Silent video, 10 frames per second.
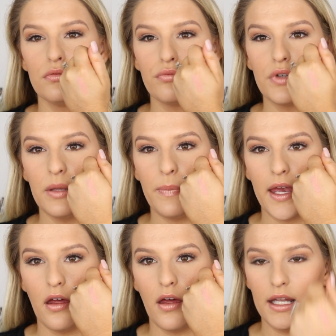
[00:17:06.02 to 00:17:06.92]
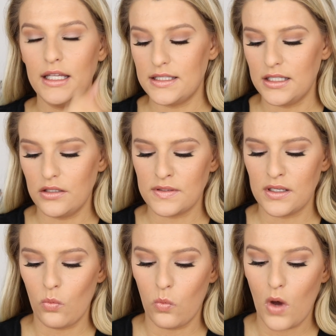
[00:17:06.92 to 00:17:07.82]
Really pale. I need to use
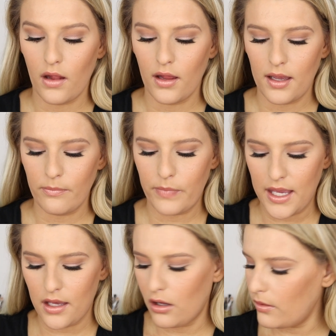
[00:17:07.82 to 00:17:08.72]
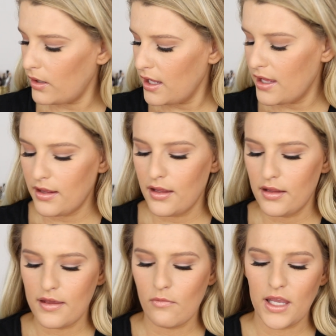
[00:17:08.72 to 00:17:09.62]
it while I'm pale.
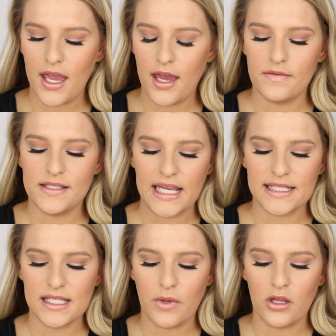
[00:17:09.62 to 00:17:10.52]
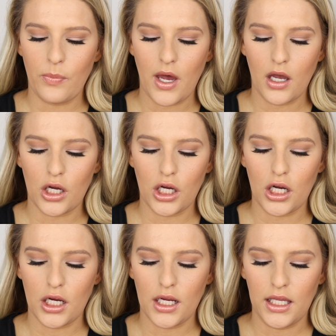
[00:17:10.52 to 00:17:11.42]
Then we have Sexy Mother
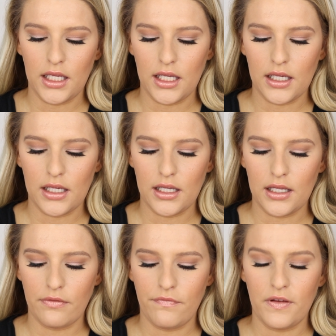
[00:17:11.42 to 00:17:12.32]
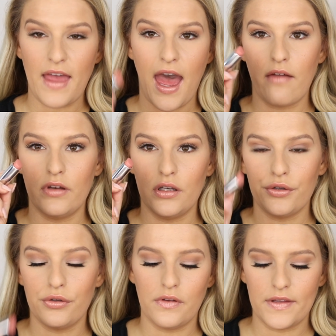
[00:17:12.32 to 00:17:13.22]
Pucker in Fifth
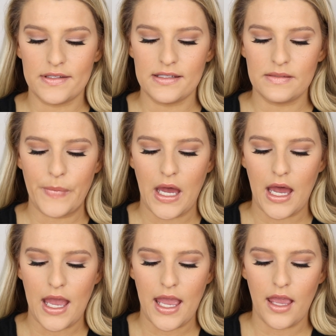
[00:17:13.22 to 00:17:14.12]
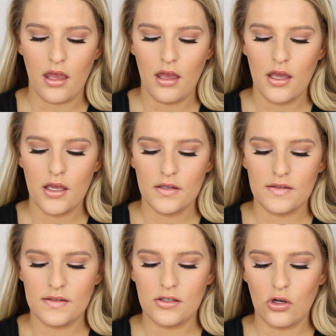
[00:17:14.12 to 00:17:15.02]
Avenue. This is by
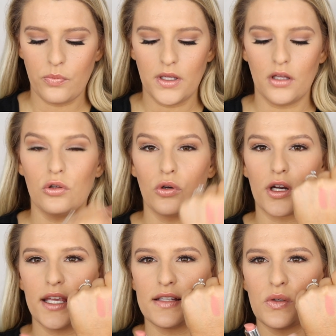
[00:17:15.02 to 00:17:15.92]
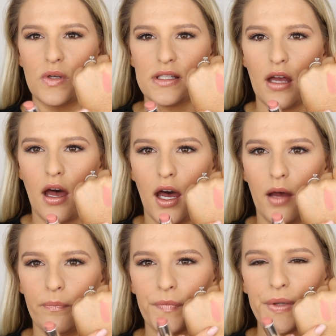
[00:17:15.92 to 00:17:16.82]
Soap and Glory. So it's
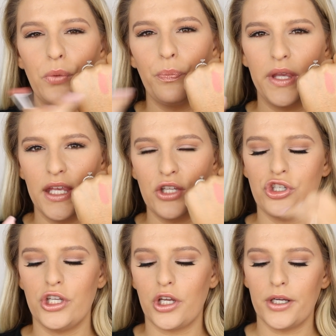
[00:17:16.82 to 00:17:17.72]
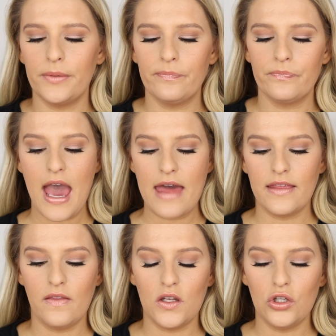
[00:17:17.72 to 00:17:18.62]
um, a little peachier. And
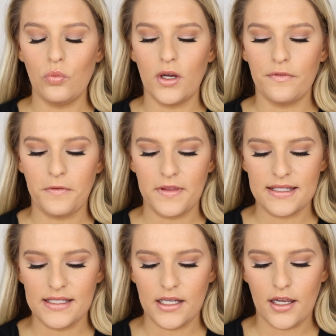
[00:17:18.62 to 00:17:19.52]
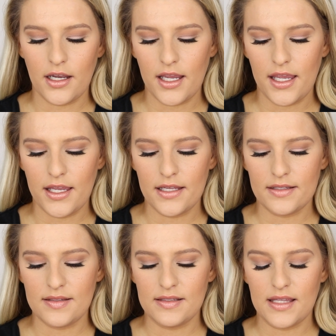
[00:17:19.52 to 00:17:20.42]
then the new one for this year
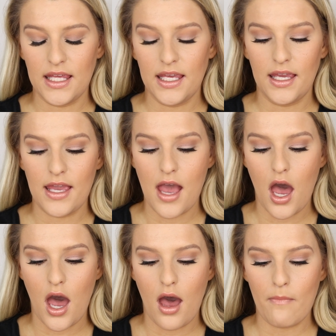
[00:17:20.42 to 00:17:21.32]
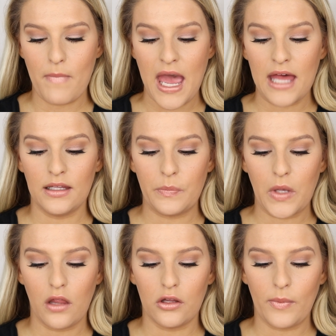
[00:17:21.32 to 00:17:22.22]
is the um, Matte Lip
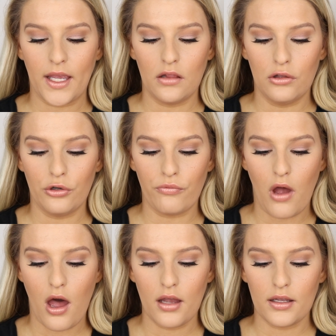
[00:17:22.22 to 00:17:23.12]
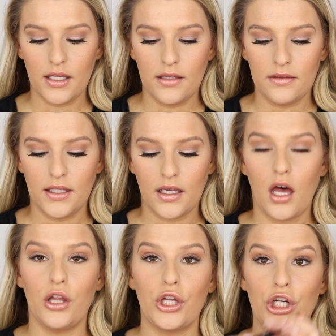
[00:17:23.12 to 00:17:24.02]
Color by Lorac in the
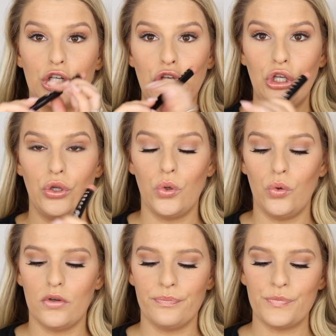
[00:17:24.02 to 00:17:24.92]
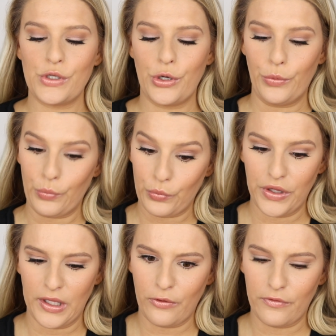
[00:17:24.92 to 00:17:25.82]
color Nude. So
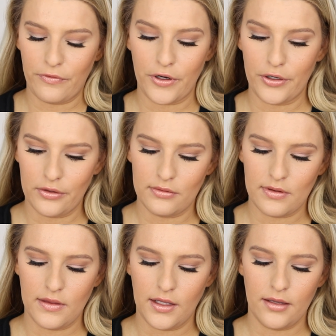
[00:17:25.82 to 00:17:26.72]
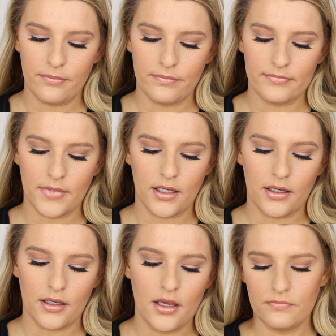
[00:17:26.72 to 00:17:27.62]
really going for a nude theme
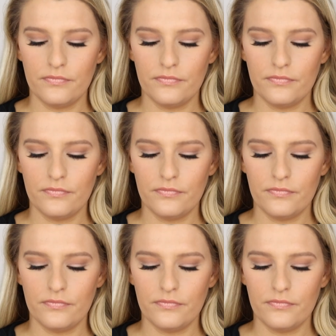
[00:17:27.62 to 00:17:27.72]
here.